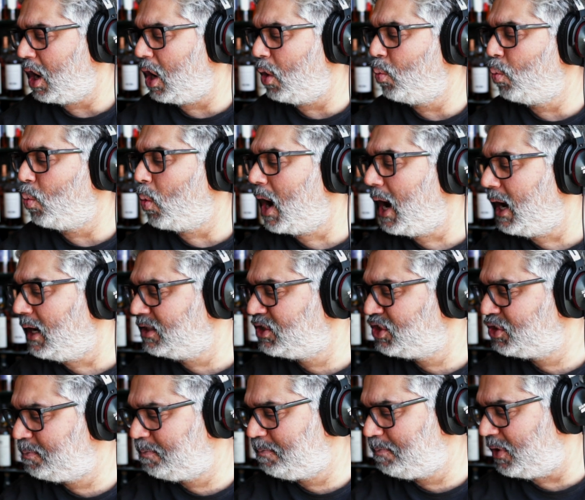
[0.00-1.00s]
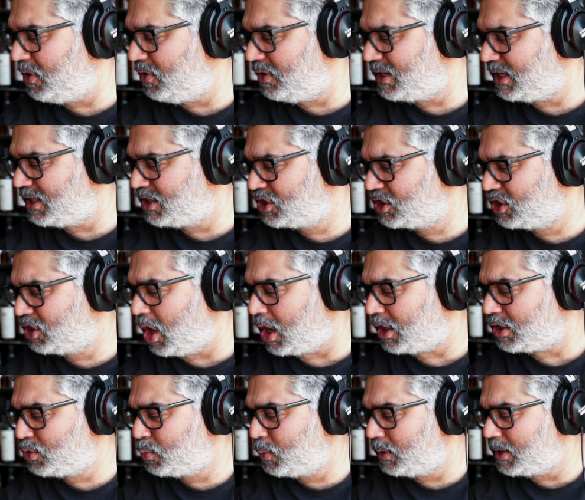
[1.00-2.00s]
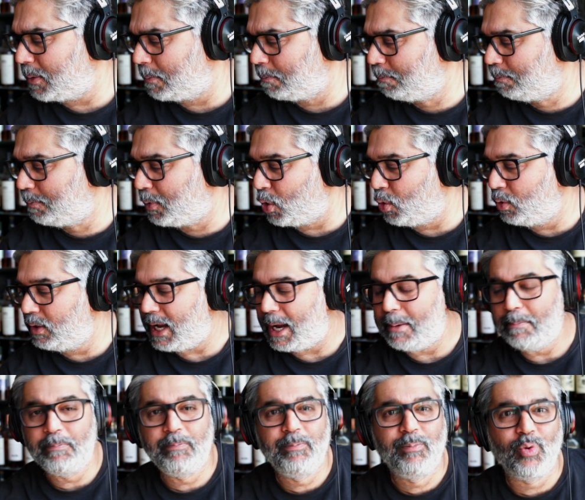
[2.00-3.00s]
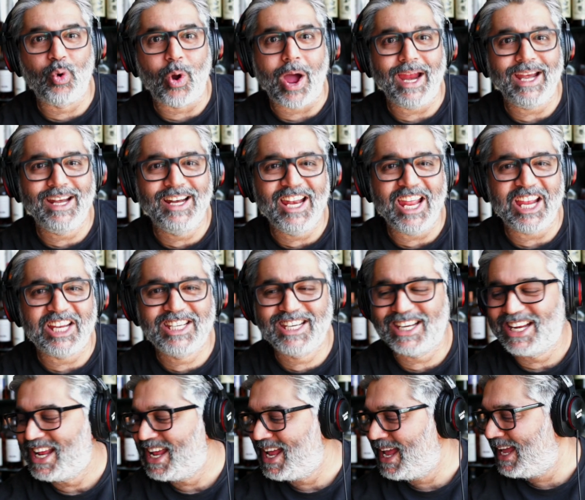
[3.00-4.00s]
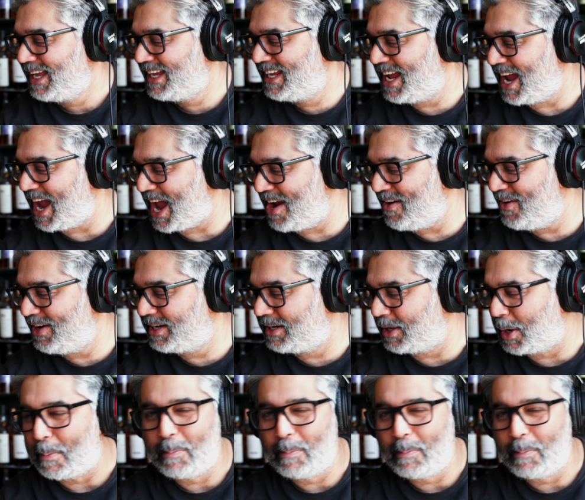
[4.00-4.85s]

A wild spirited scotch with a bold and brine-licked character.